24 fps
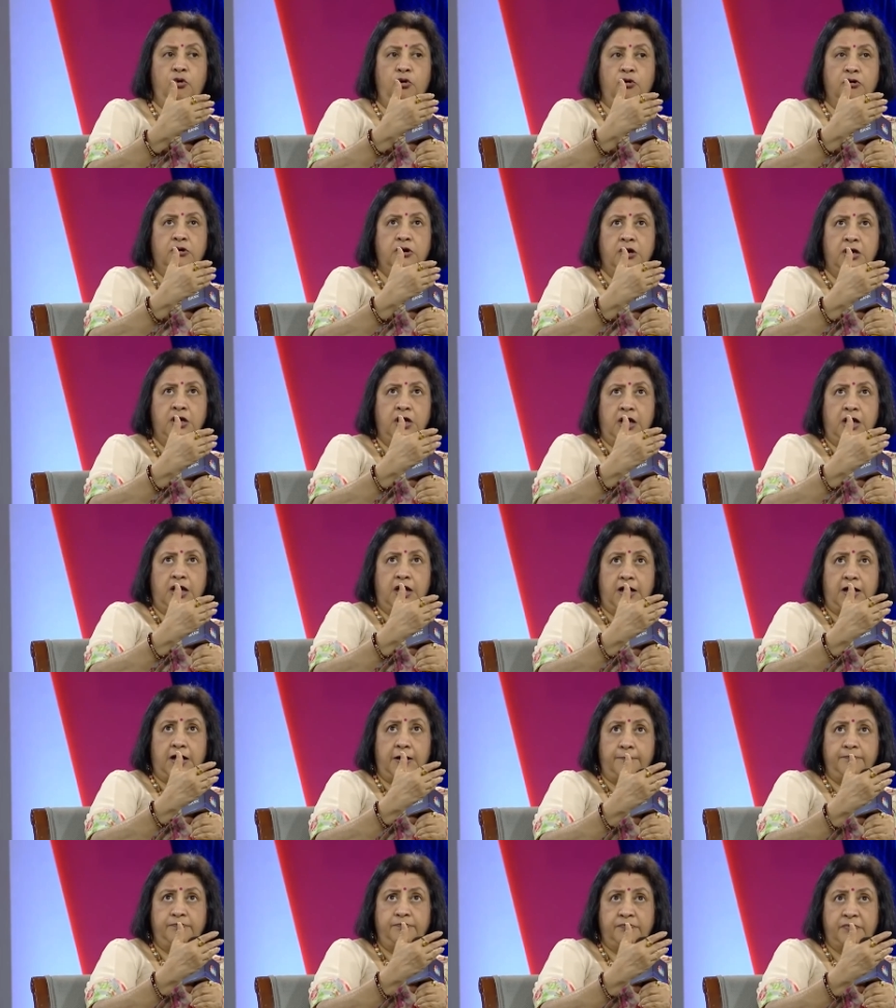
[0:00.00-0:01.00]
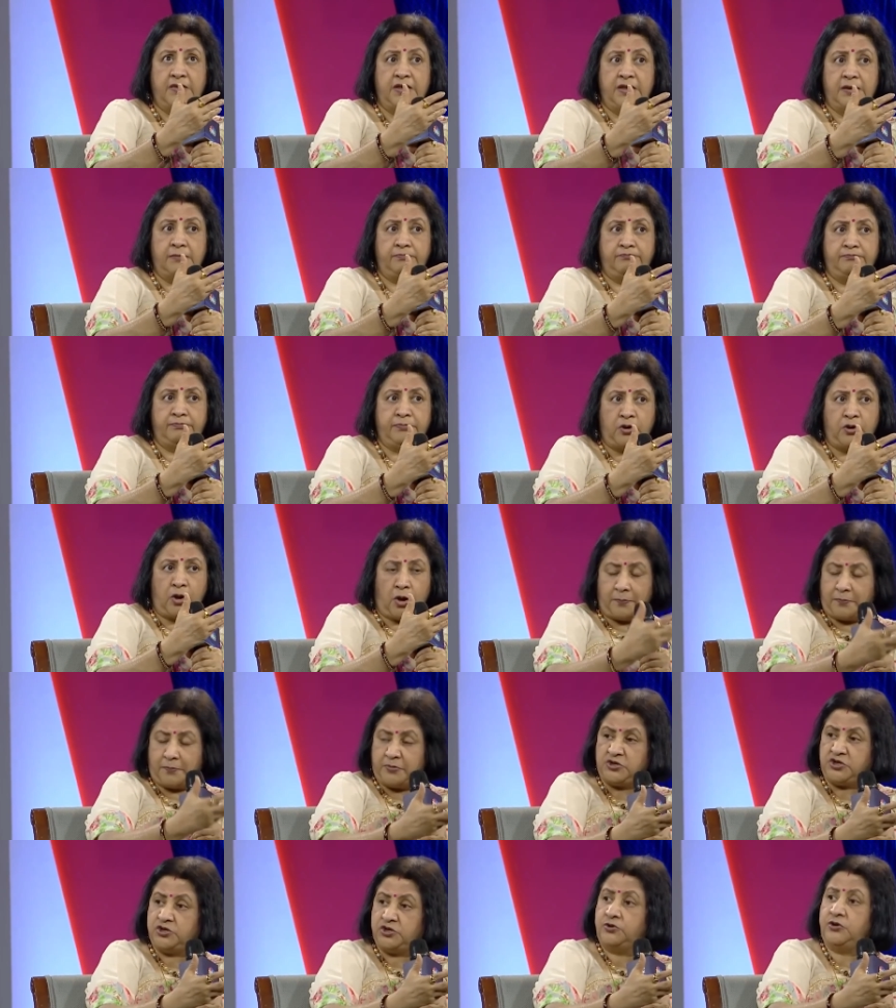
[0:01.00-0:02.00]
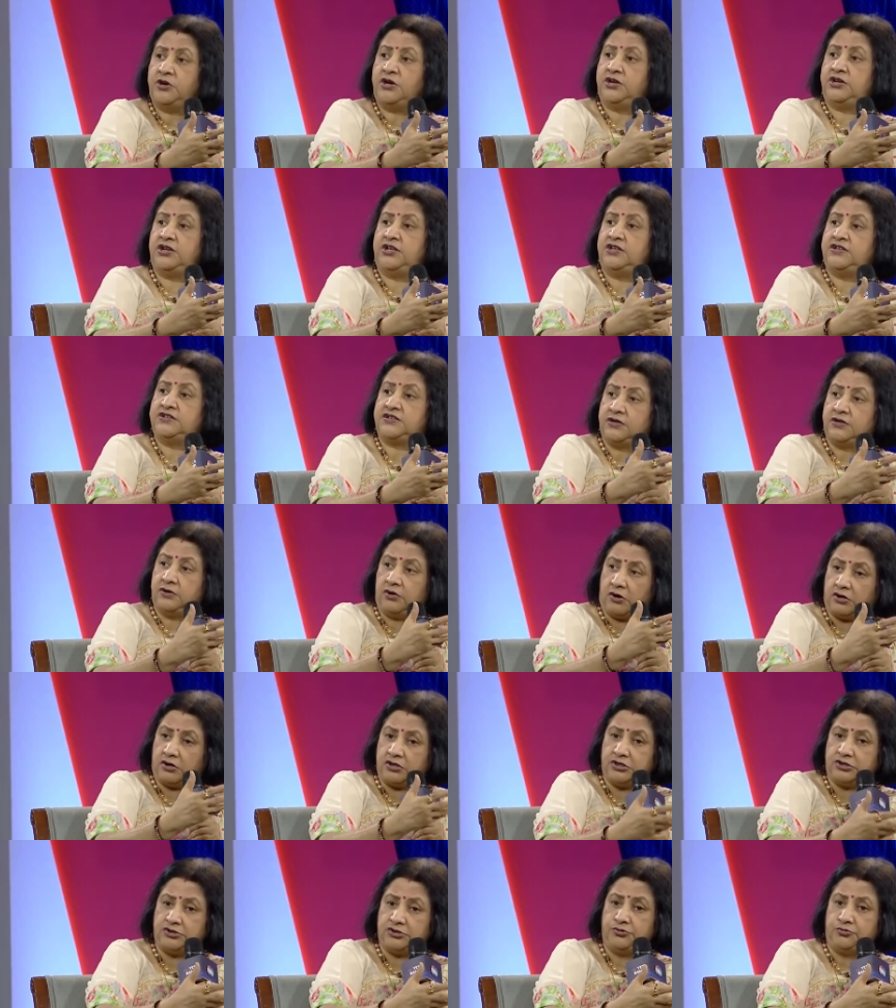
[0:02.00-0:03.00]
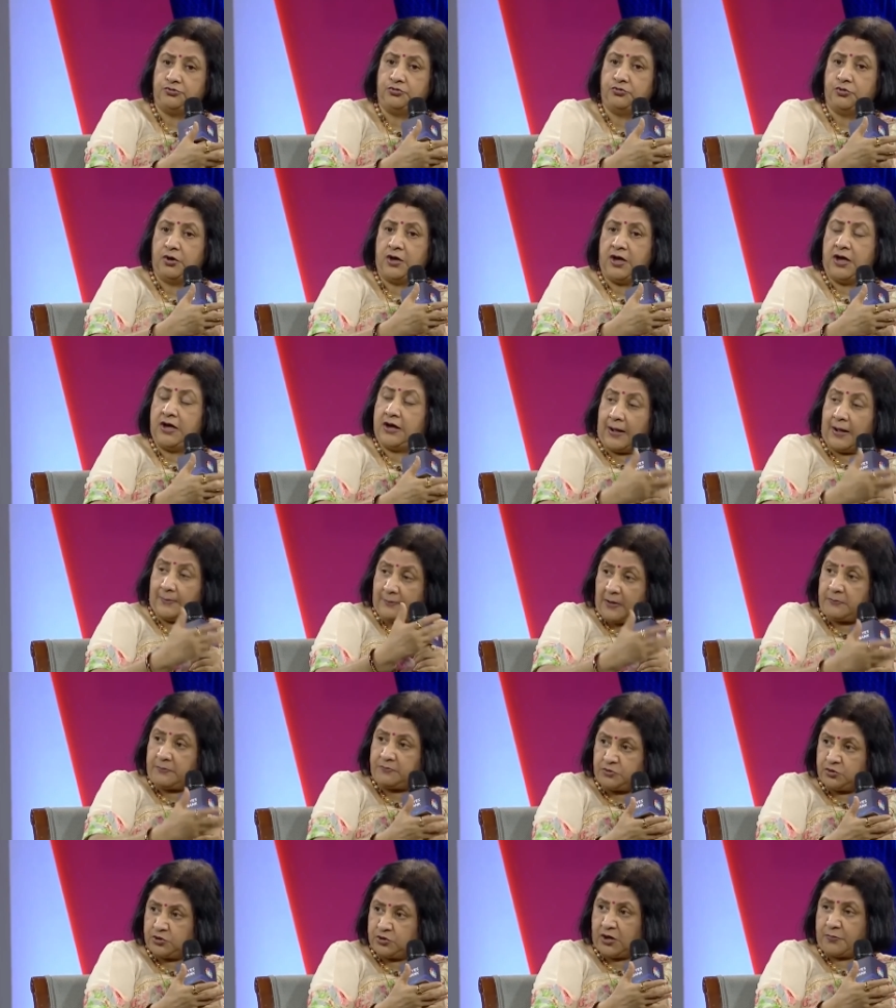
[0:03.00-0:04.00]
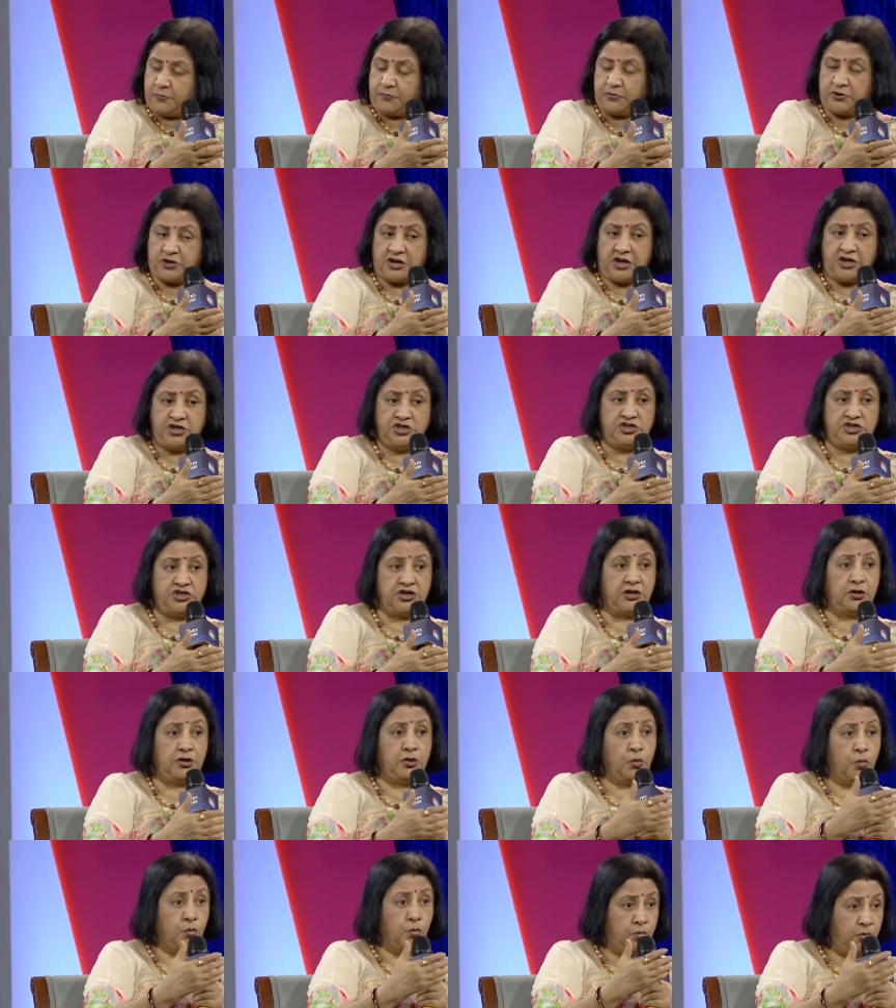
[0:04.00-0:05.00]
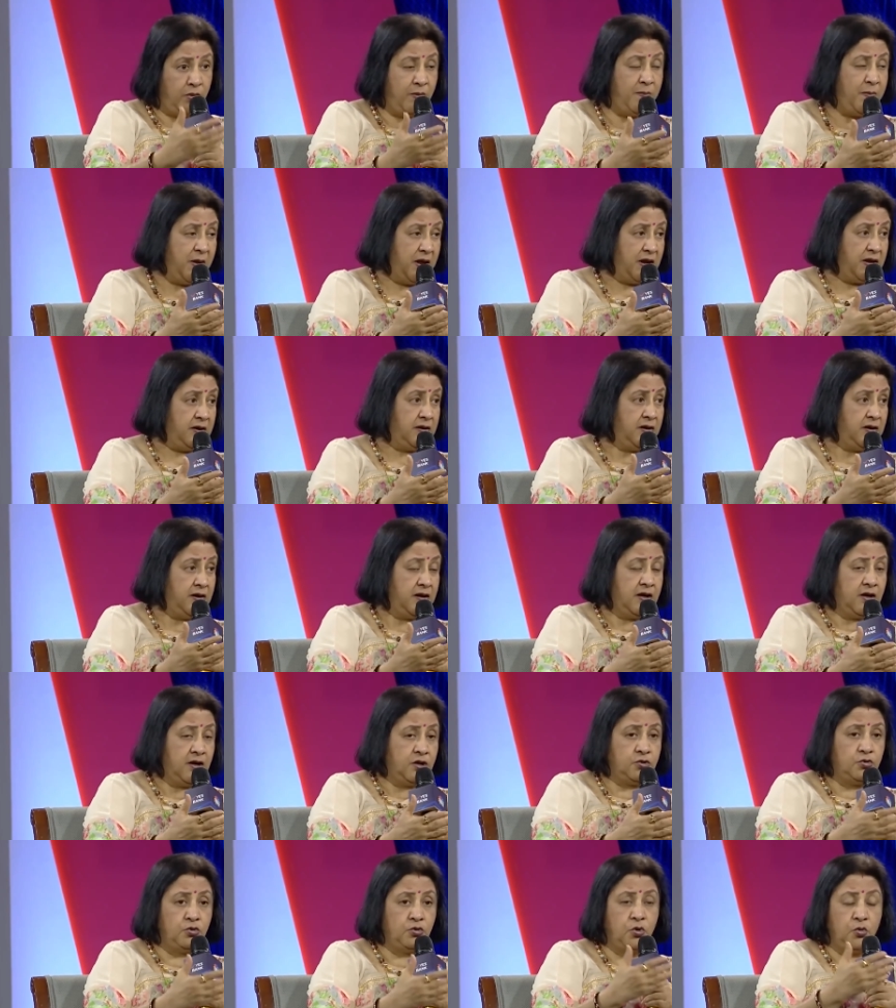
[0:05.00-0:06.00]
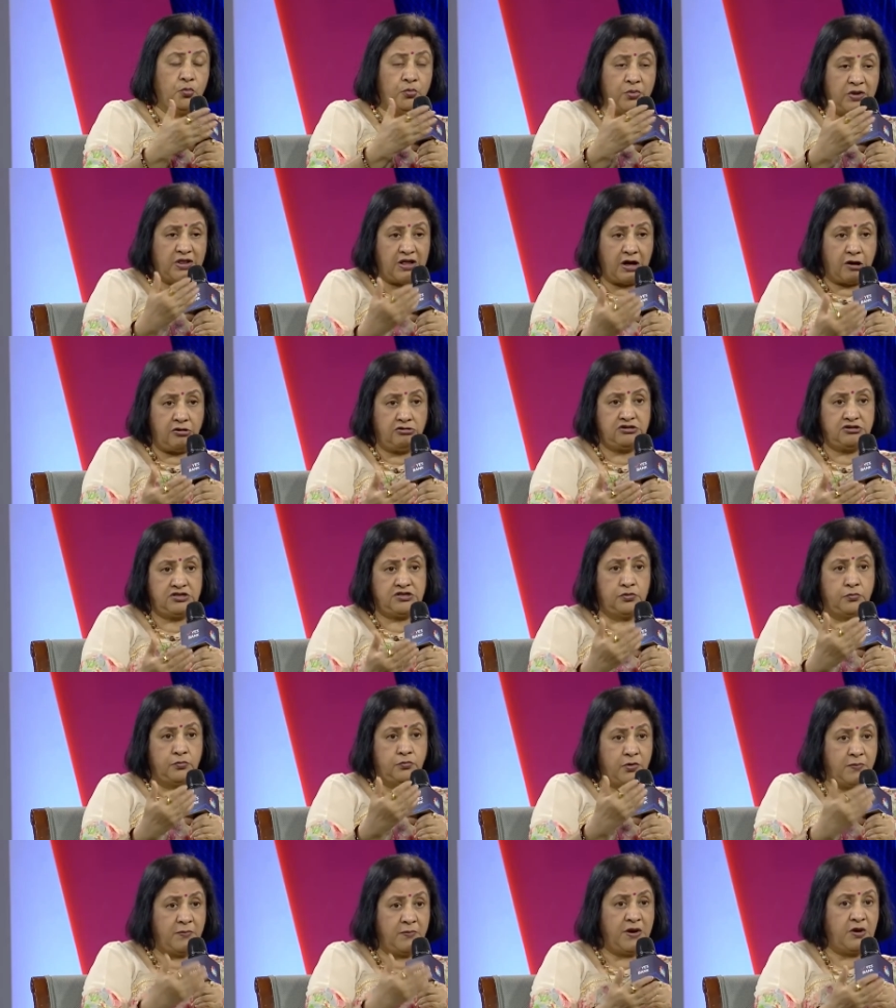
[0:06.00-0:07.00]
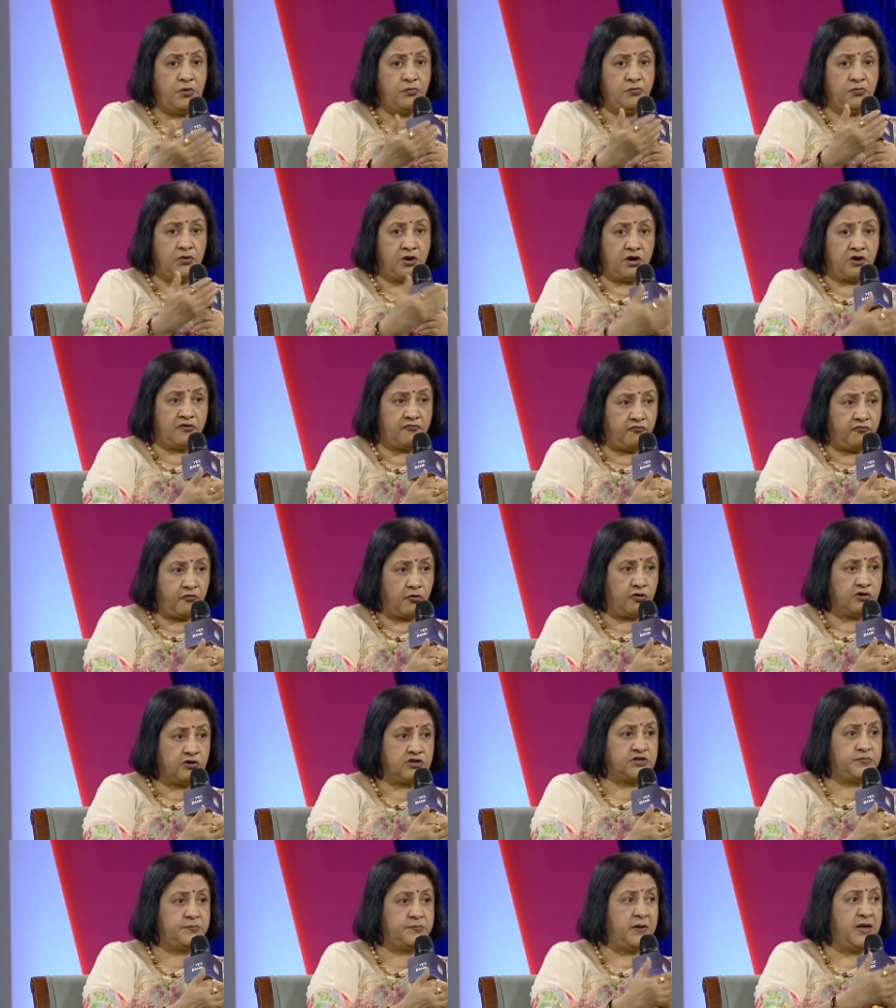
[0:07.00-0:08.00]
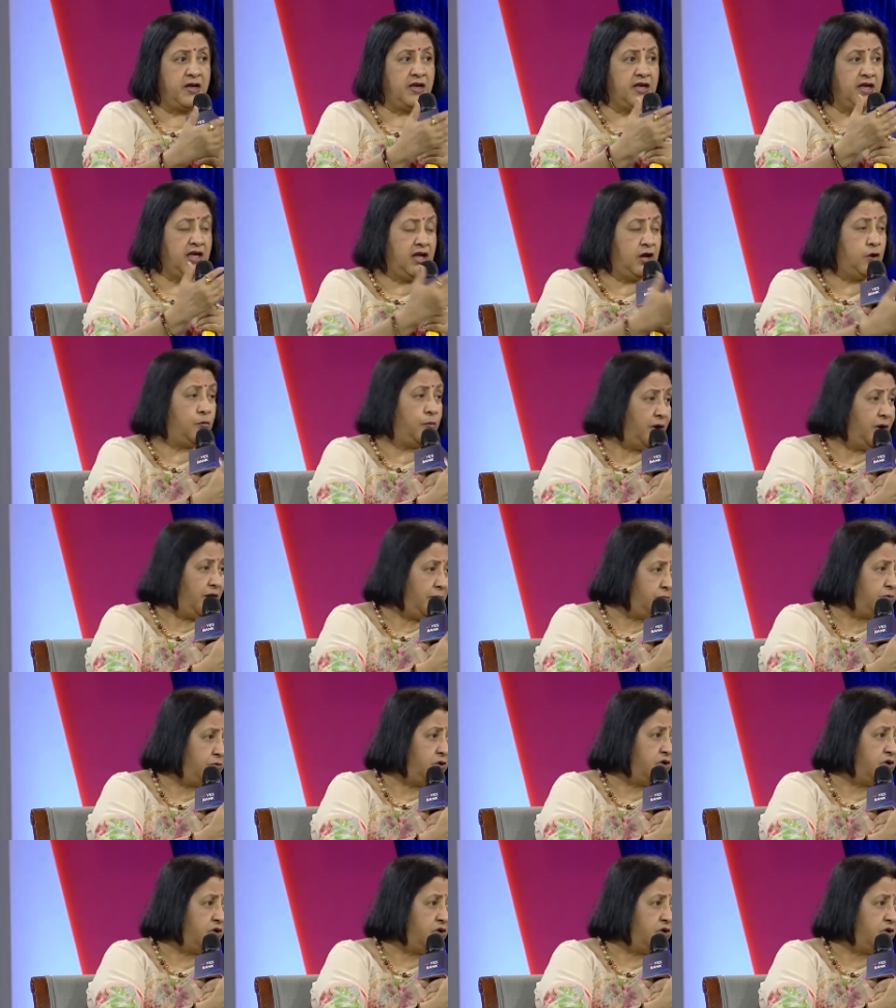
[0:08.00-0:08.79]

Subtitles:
more opportunities in order to come up to their potential. Women, without the women workforce being equally